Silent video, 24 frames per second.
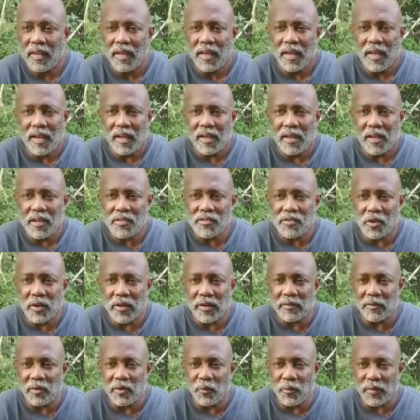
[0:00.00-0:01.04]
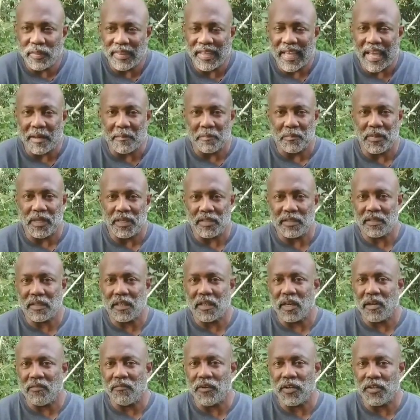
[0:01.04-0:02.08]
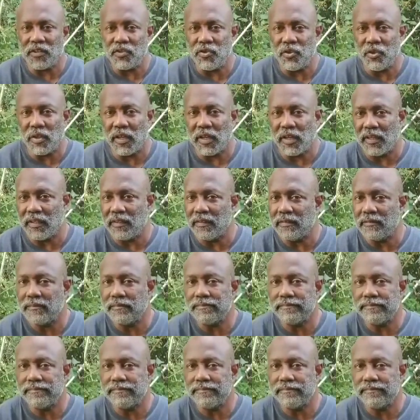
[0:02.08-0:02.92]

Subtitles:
And also, with that much coverage, you can